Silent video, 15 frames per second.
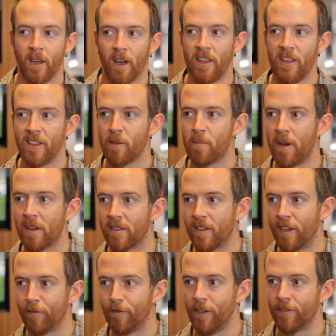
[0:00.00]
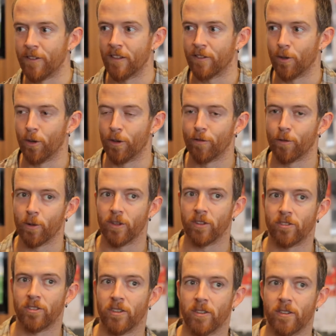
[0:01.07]
I think the best thing FIFA has going for it
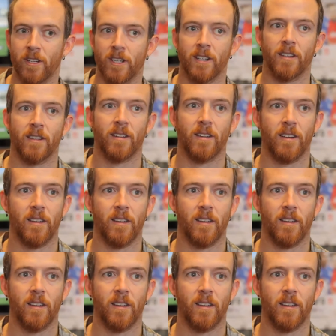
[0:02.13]
is just the